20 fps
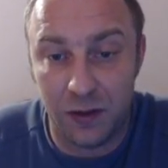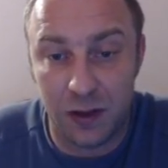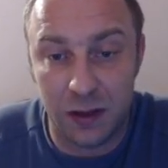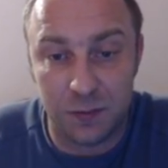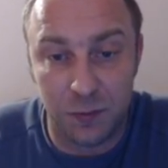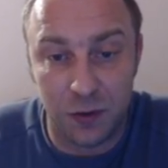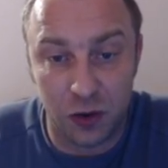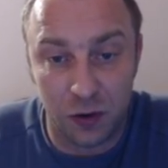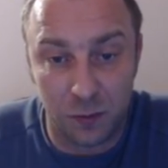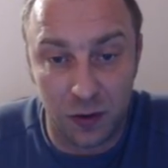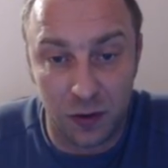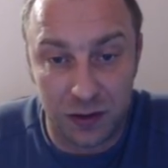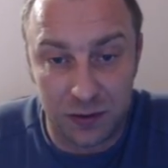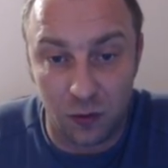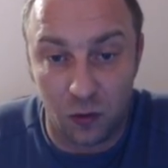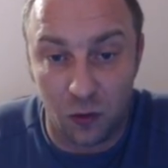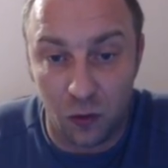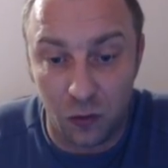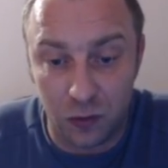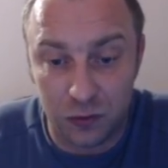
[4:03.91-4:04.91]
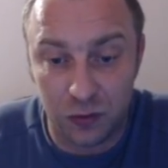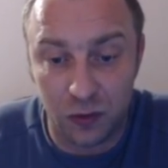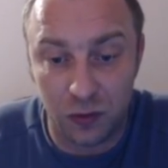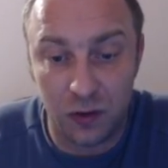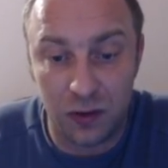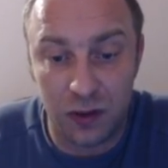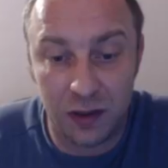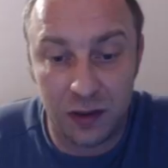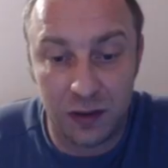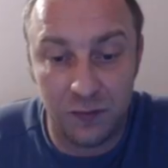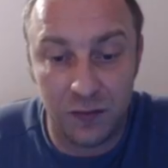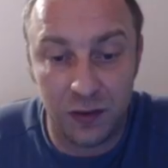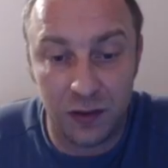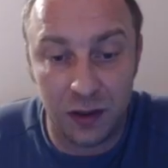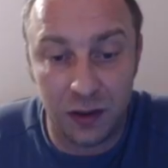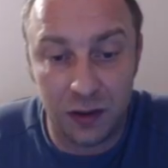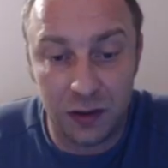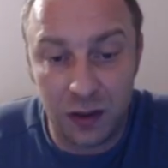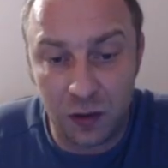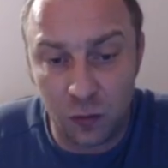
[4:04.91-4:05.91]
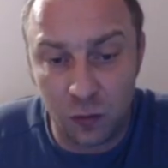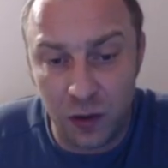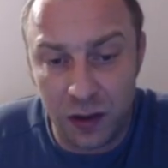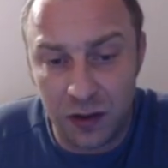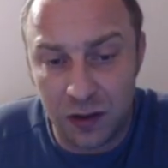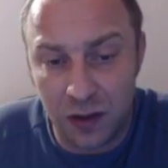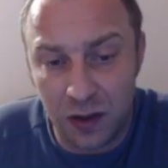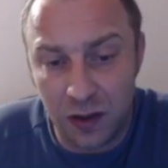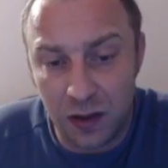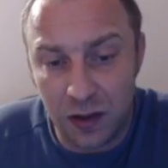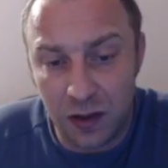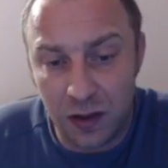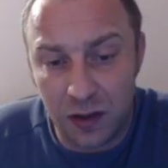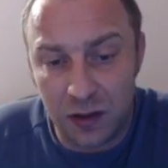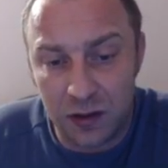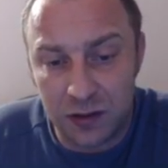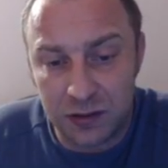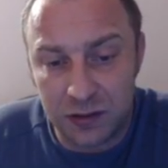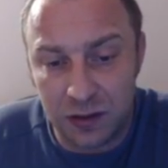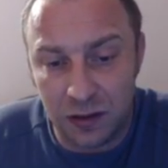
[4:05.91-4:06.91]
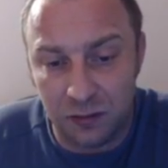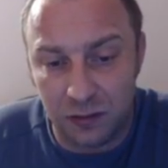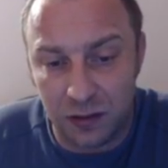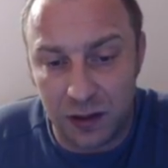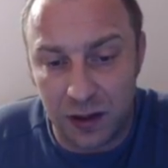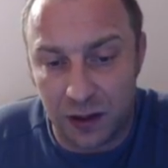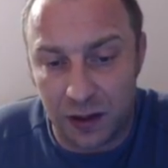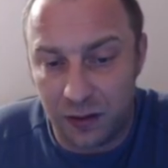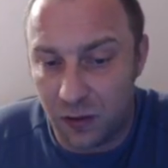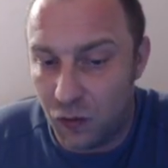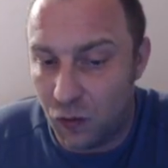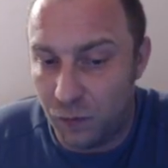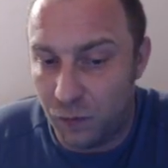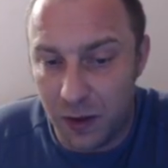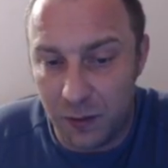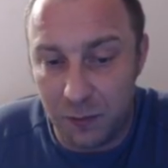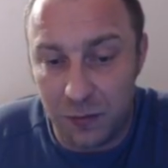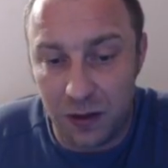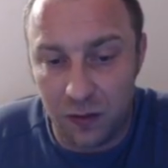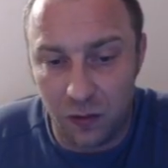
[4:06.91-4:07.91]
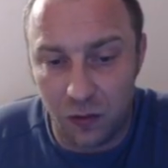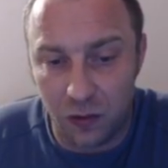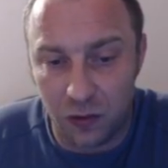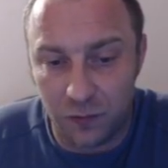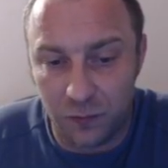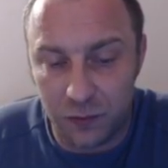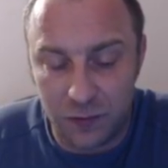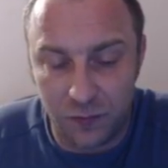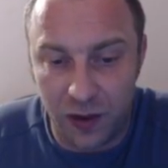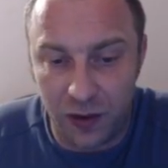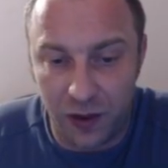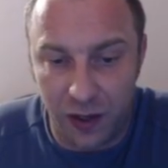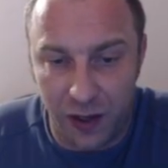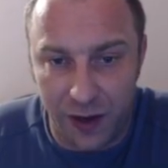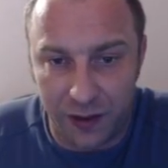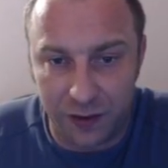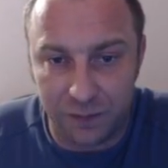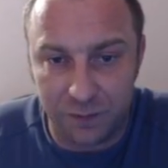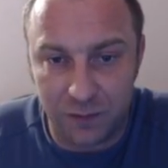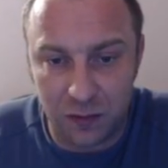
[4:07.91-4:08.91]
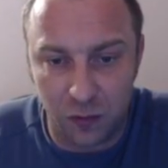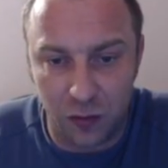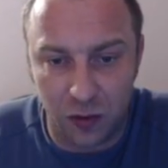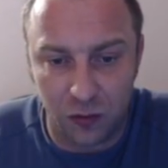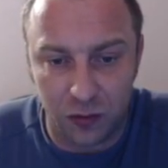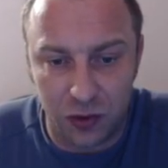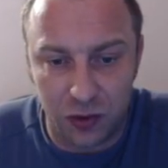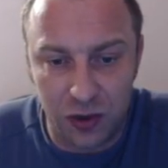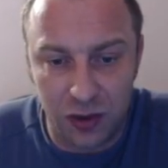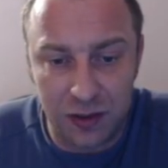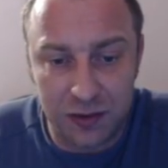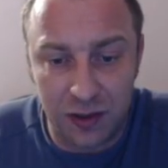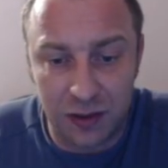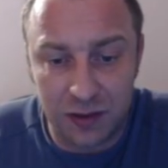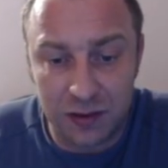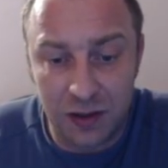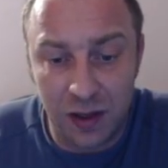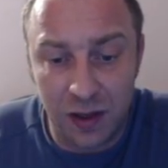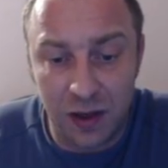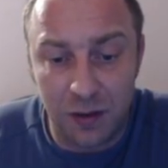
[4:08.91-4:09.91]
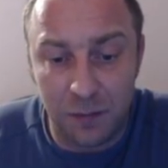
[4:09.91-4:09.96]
this bishop has a also good activity, the queen uh, still can go maybe on the very active square on g six,